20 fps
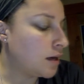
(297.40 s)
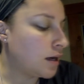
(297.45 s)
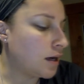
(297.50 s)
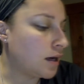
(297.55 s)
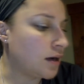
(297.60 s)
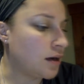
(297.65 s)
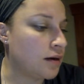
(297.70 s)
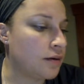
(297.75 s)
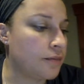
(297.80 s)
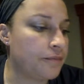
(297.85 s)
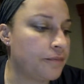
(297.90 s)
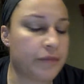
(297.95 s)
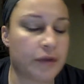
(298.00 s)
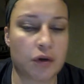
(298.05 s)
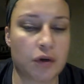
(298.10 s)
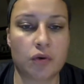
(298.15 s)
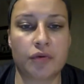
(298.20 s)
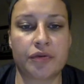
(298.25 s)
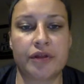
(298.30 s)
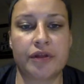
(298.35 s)

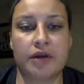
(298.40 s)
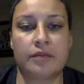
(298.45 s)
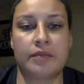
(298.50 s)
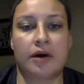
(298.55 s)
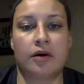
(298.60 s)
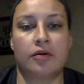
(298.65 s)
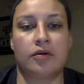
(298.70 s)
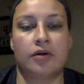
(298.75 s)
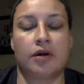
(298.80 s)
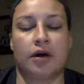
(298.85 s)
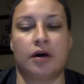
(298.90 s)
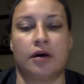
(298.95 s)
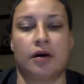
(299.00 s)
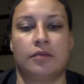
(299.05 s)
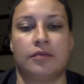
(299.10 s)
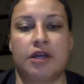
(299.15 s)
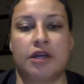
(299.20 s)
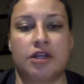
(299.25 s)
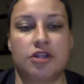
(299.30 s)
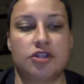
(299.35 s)
The cool thing about
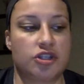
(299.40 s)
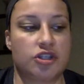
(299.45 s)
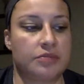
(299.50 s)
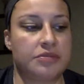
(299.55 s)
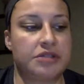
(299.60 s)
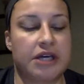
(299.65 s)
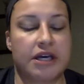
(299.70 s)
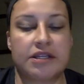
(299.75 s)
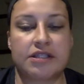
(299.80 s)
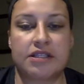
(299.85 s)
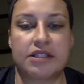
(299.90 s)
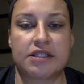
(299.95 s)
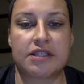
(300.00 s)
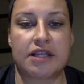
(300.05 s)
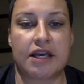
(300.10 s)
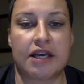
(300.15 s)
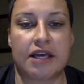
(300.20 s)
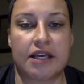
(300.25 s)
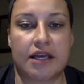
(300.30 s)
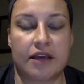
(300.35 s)
each subtest is
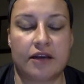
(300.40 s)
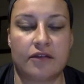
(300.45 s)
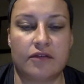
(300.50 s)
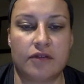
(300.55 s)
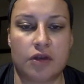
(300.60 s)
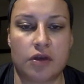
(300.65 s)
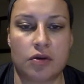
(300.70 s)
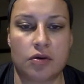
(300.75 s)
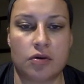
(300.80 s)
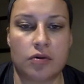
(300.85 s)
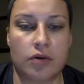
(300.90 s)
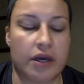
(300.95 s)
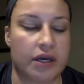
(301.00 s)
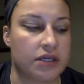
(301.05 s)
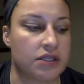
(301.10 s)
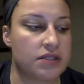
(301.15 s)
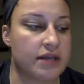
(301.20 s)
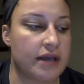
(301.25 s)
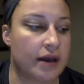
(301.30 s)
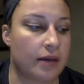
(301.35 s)
they give you
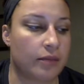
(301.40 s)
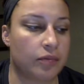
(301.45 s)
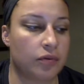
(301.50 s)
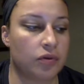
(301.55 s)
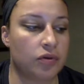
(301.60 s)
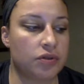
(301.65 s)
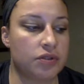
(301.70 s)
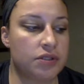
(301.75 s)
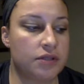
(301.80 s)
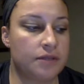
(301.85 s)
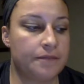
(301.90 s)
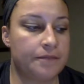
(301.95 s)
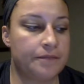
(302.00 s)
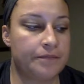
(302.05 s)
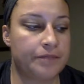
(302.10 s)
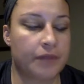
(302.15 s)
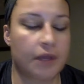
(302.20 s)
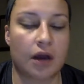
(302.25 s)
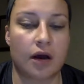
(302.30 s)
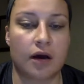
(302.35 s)
examples
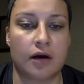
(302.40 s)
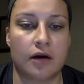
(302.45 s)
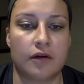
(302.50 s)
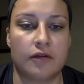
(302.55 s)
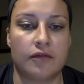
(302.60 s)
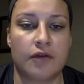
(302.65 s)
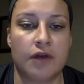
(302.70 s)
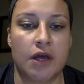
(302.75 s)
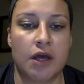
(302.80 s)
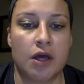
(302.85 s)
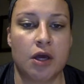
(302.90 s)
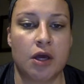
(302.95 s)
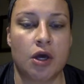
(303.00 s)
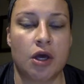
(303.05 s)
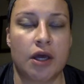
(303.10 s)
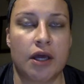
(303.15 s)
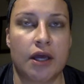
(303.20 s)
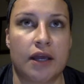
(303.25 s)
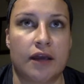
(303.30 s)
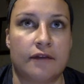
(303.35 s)
of
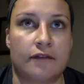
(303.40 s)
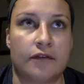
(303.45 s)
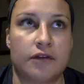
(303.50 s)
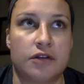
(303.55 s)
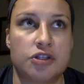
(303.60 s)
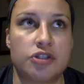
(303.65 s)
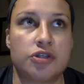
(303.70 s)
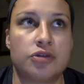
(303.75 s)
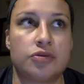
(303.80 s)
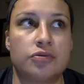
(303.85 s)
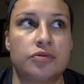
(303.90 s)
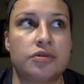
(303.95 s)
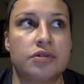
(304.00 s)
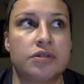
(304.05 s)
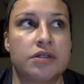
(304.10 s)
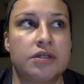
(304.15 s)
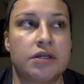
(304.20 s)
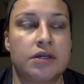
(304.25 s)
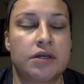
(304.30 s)
if a student